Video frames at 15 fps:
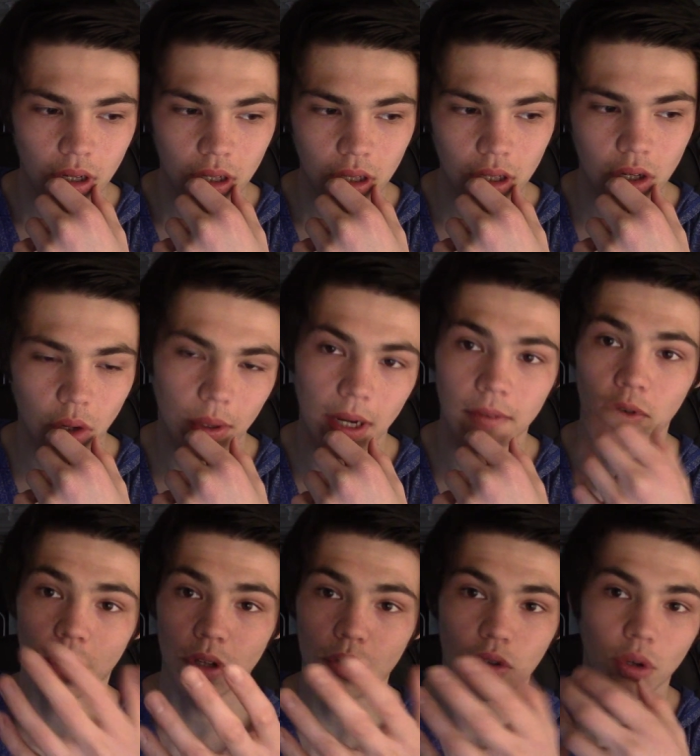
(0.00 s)
you know,
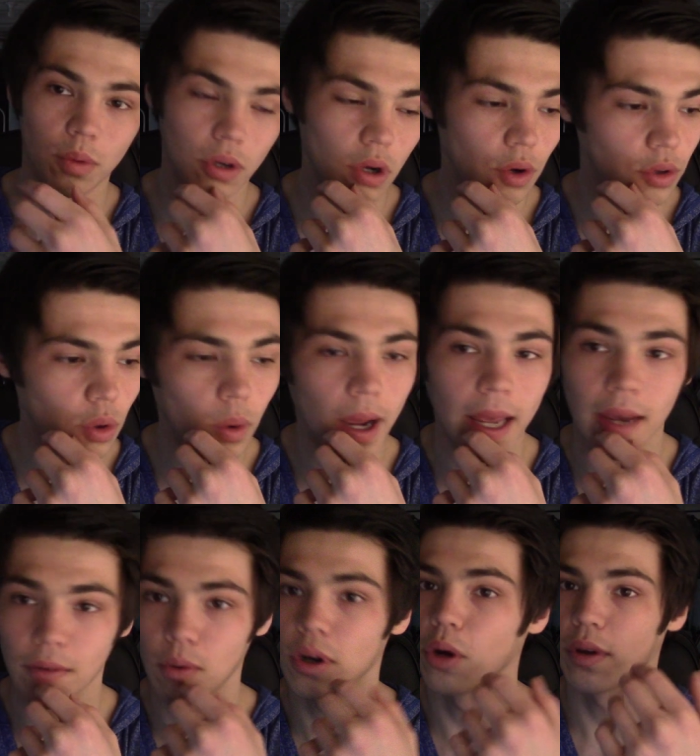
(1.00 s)
whenever a YouTuber goes away,
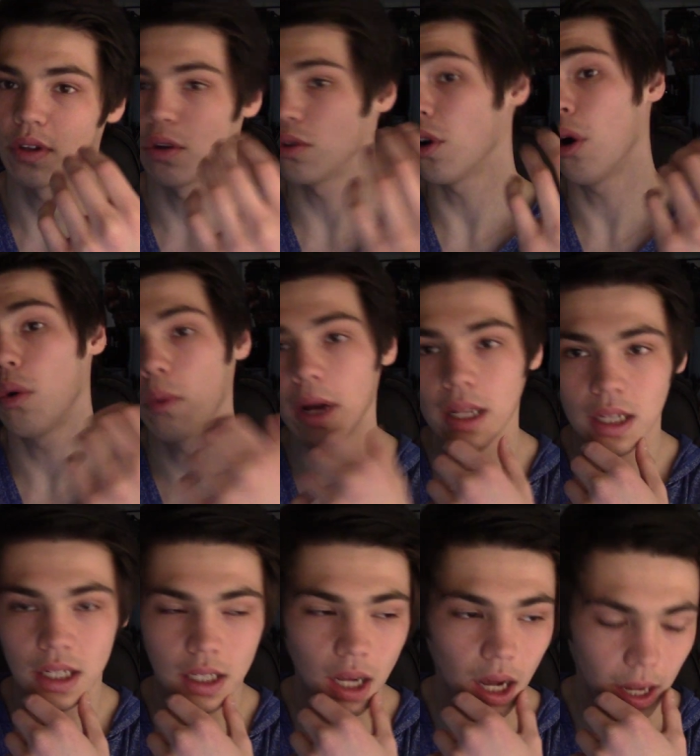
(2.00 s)
everyone always goes, "Oh, well,
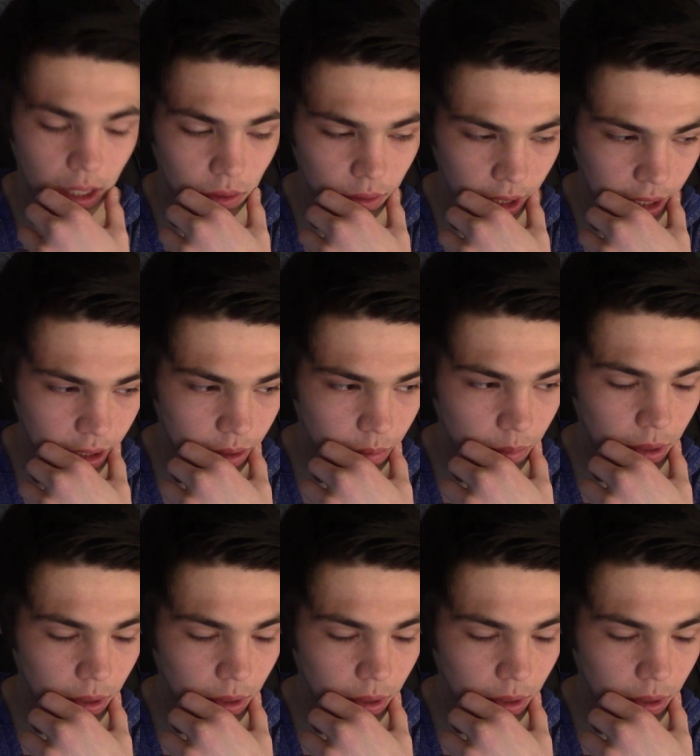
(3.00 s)
he died, right?"